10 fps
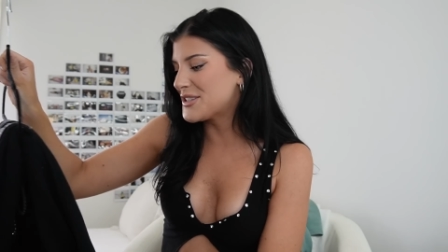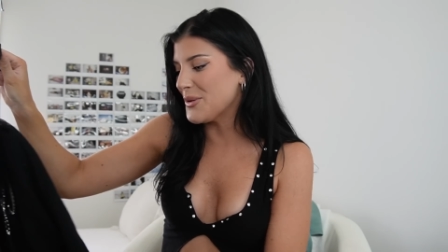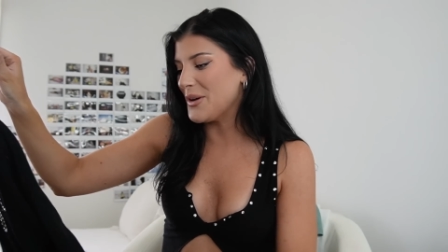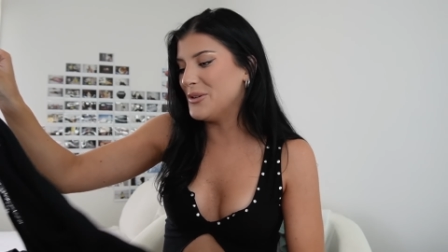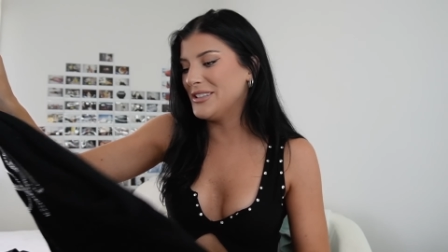so
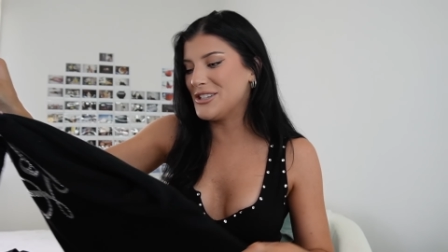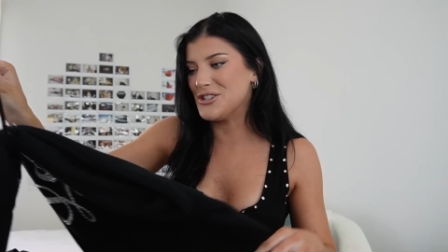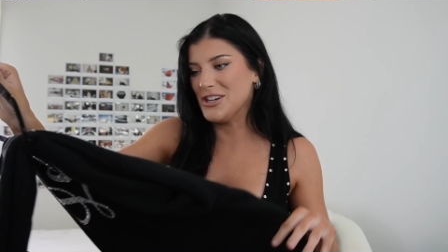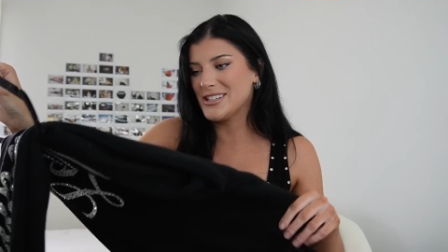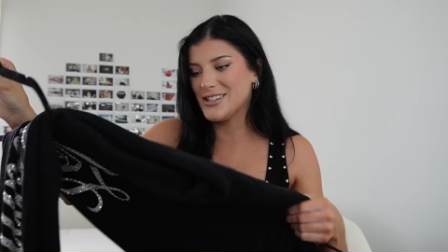I only
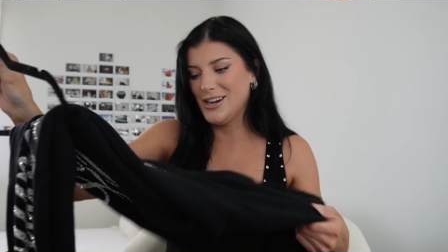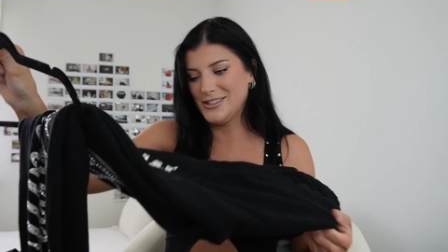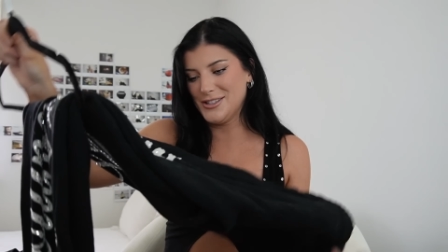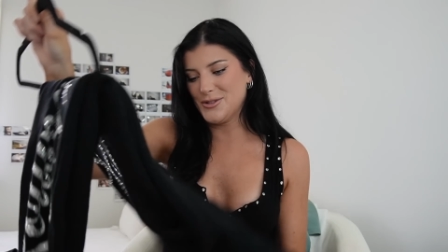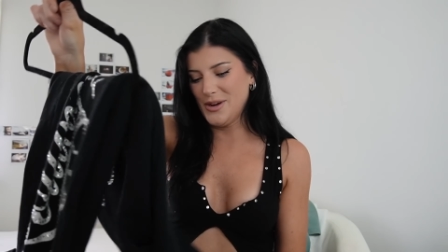just got
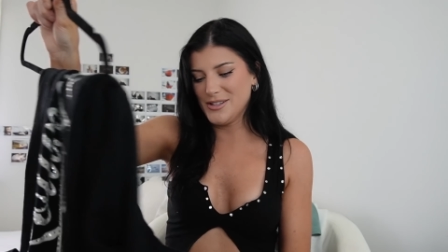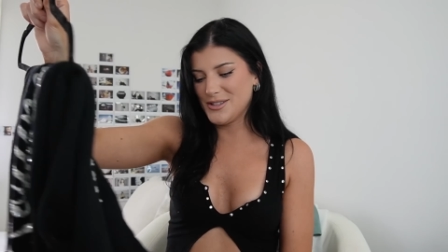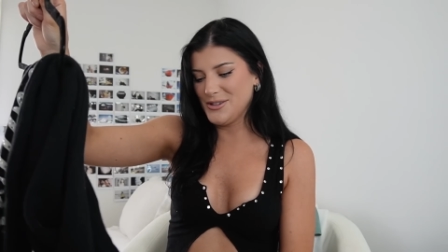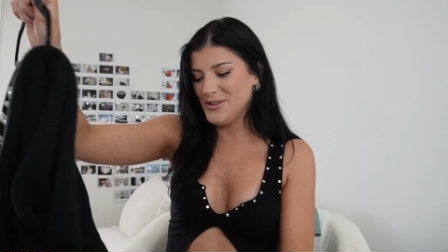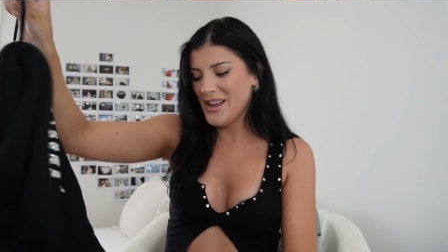this
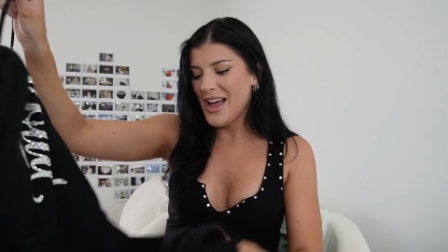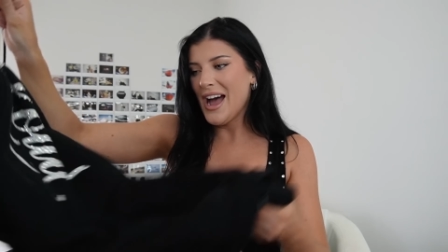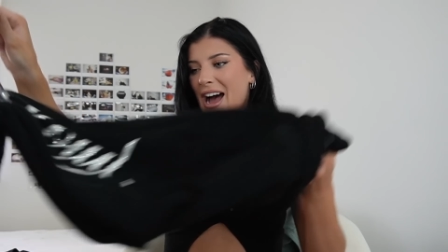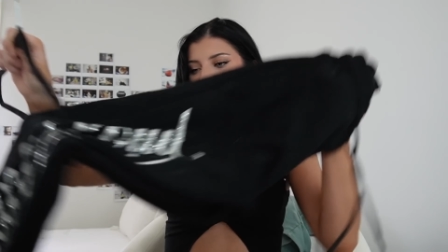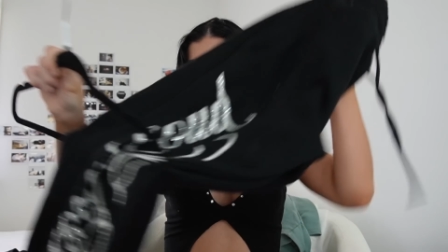sweatsuit.
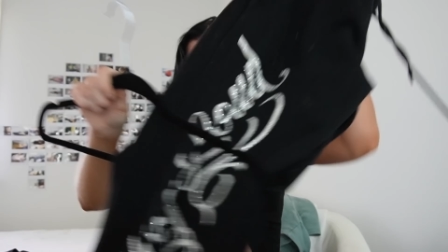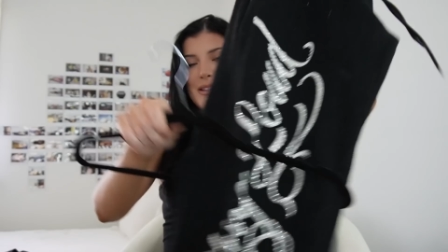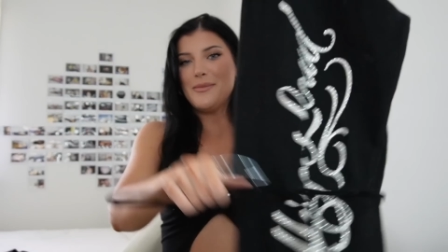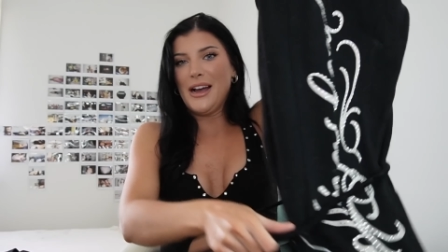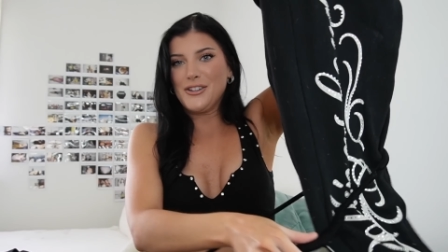I got
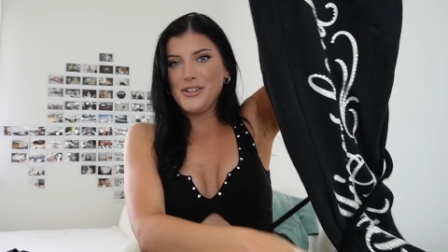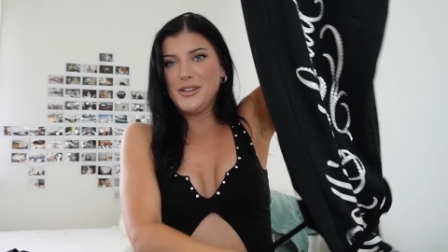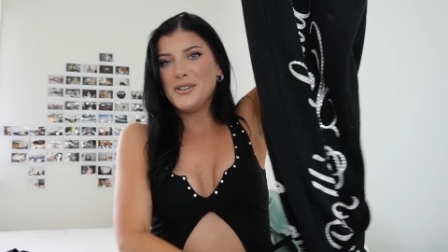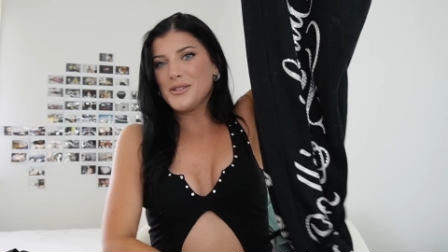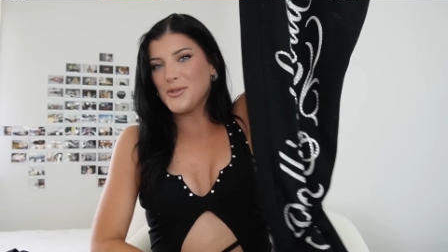the
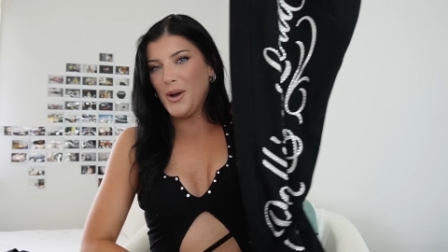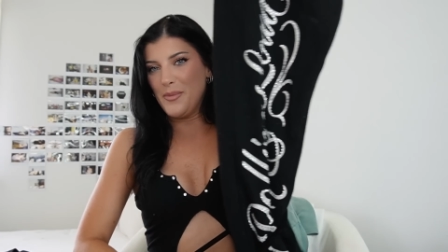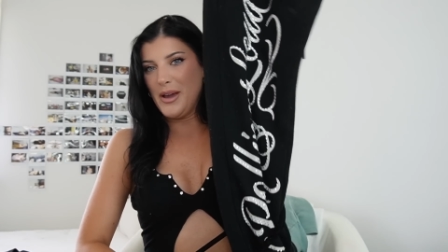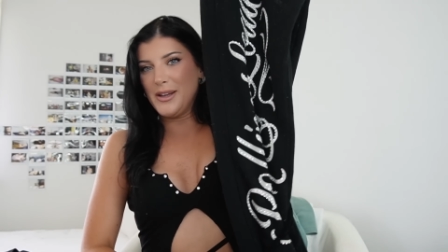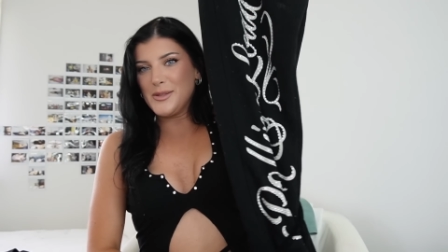matching
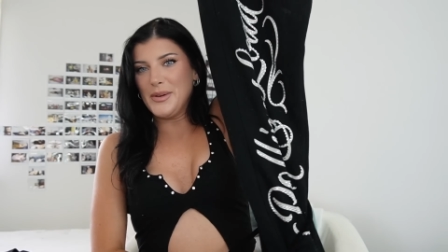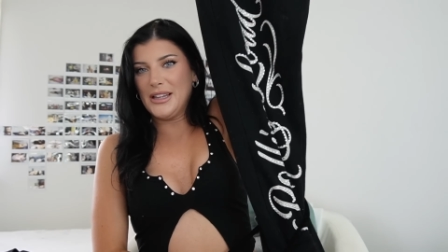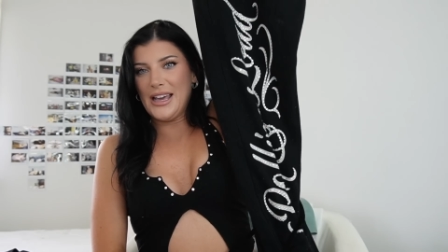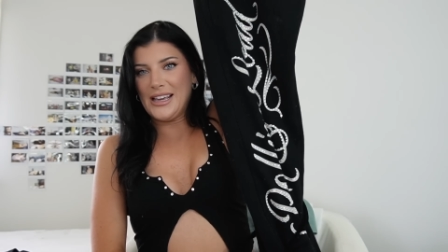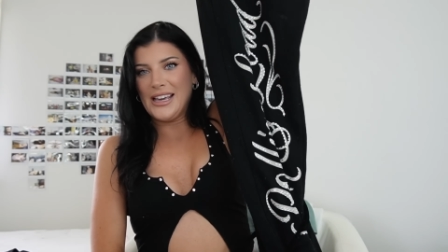sweatpants, but
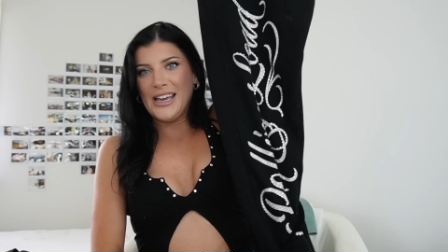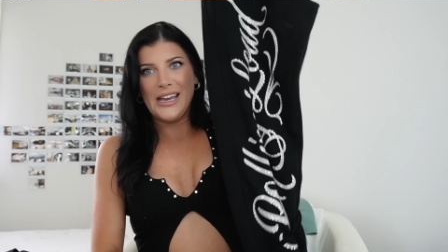like